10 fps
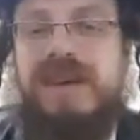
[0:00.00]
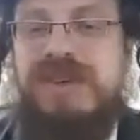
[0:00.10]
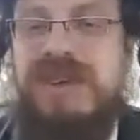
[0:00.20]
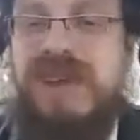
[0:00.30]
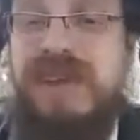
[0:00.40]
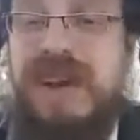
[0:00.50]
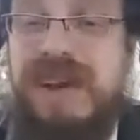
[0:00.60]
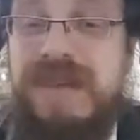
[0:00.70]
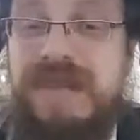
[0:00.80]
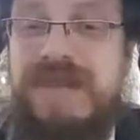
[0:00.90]
You shall
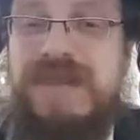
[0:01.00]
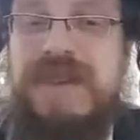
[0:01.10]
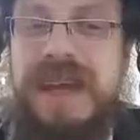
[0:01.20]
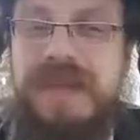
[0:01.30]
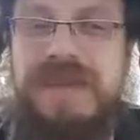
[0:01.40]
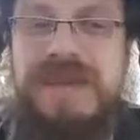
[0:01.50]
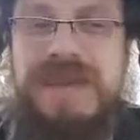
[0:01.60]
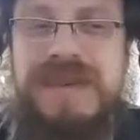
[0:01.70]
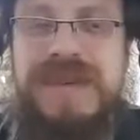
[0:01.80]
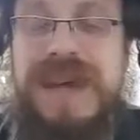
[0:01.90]
love your
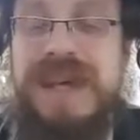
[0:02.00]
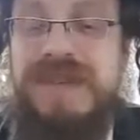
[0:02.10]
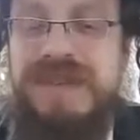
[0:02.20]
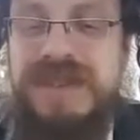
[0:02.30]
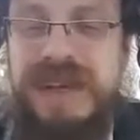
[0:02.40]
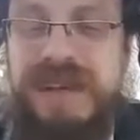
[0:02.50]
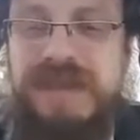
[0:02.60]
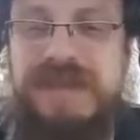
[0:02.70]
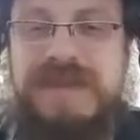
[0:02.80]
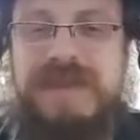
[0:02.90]
neighbor as
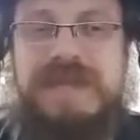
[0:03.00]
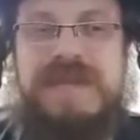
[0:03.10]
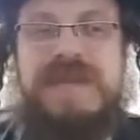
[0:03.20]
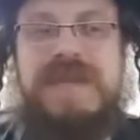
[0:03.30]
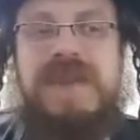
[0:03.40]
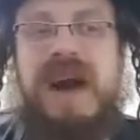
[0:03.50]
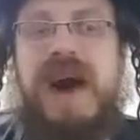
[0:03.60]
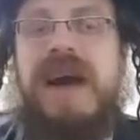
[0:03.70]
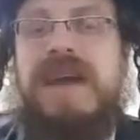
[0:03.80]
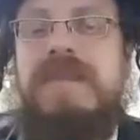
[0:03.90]
yourself.
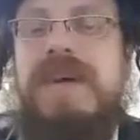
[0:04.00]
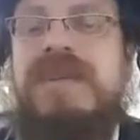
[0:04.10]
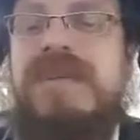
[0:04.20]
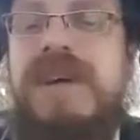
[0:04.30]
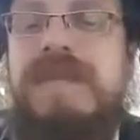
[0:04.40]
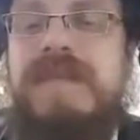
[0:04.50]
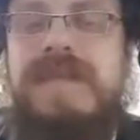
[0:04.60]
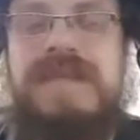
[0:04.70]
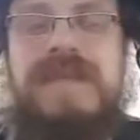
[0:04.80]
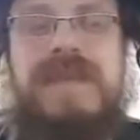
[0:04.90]
I am Hashem.
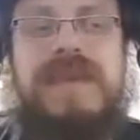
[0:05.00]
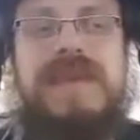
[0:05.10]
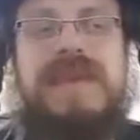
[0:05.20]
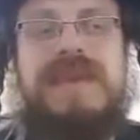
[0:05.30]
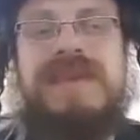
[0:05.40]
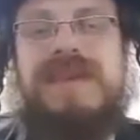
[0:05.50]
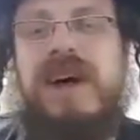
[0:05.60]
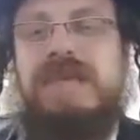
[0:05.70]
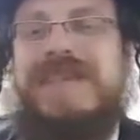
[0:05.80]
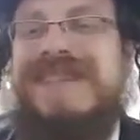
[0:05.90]

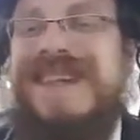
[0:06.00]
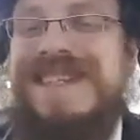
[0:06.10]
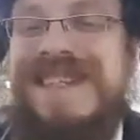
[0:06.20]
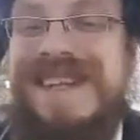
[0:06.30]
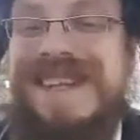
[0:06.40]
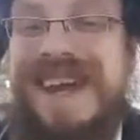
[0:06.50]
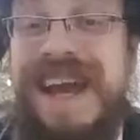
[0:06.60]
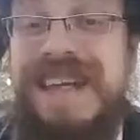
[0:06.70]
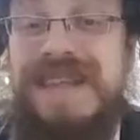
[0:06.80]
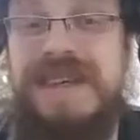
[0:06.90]
Psalms
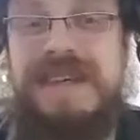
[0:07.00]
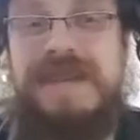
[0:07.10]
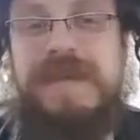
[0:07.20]
19:18.